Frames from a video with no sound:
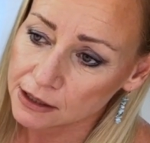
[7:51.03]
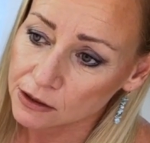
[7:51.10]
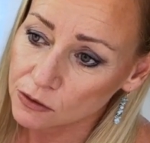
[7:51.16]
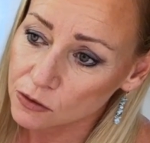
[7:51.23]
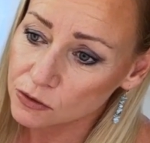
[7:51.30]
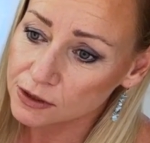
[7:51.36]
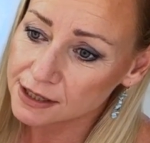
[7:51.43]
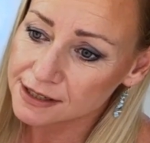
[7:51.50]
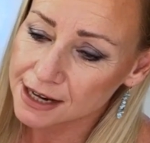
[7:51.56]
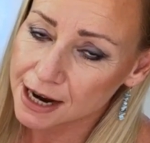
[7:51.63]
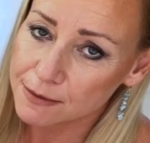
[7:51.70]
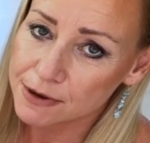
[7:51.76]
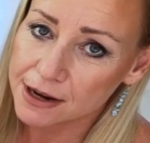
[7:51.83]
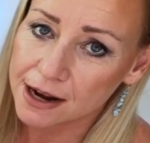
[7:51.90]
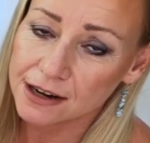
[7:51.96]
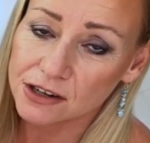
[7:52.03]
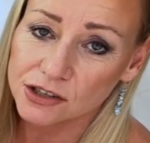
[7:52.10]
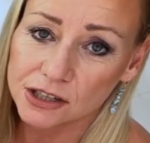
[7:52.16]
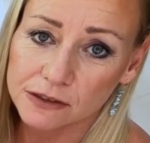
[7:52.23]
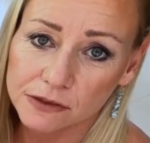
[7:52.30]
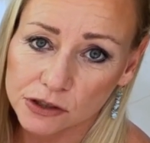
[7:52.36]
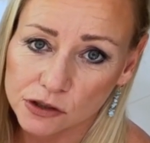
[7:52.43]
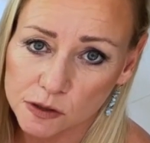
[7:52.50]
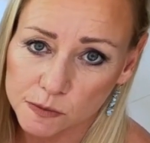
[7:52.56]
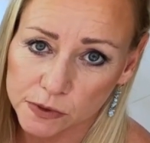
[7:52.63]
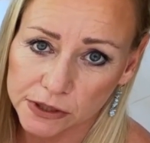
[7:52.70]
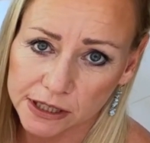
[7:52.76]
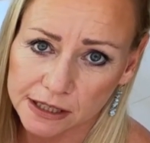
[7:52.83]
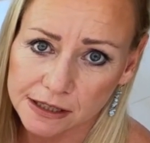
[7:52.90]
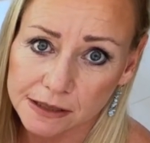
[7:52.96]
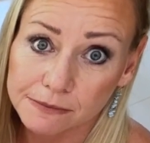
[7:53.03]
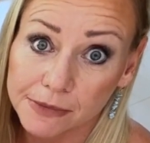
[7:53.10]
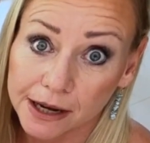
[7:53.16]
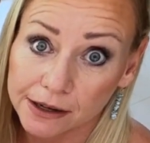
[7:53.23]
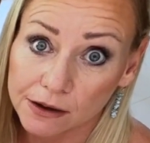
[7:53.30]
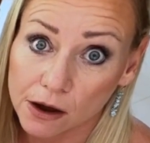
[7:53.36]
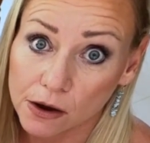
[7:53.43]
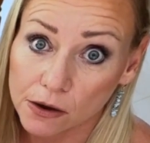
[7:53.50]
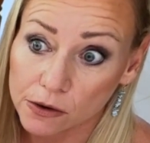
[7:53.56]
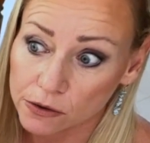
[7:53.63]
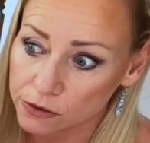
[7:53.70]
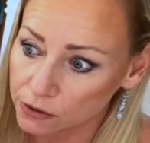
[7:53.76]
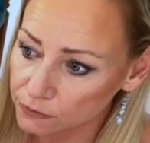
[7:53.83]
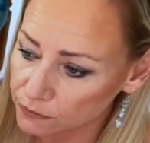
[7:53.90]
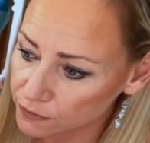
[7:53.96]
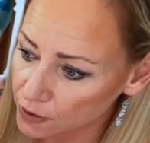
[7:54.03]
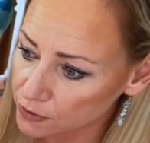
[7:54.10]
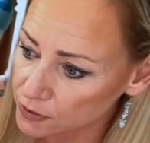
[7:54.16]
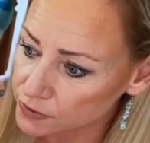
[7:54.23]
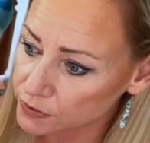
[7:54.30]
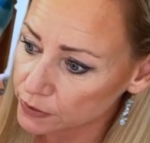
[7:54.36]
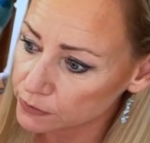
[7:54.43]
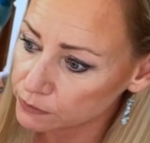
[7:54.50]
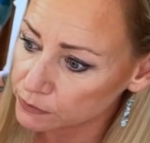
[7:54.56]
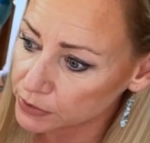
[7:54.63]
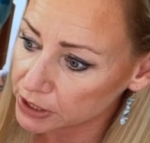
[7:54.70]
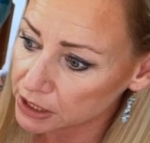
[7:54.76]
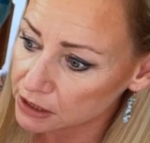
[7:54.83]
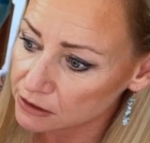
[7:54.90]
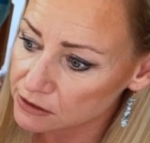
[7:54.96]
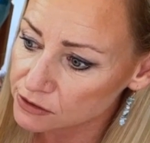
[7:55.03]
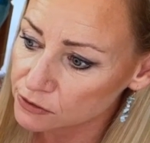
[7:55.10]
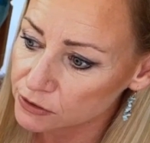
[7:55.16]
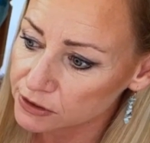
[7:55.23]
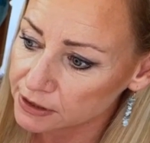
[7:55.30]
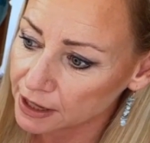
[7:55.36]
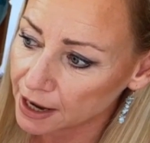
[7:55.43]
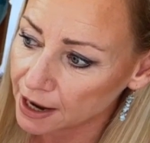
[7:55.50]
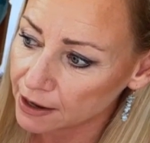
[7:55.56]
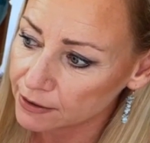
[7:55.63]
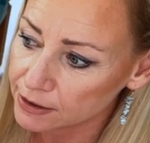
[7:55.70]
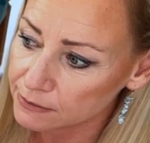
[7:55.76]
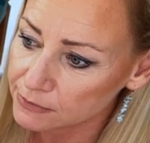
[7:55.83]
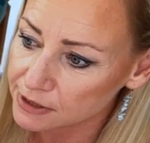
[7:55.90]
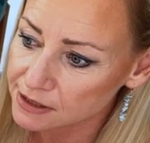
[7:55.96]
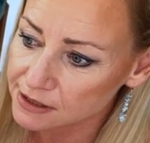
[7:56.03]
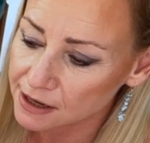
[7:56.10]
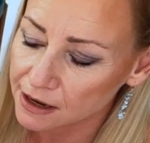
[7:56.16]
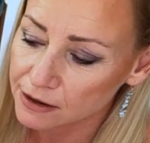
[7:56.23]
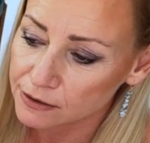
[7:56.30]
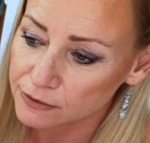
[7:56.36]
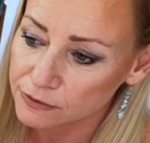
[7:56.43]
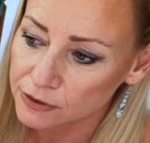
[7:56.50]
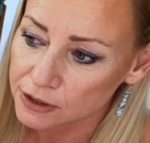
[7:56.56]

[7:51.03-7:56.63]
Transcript: All that time and energy, if I just put it into my own and focus on me and sorting that out in myself,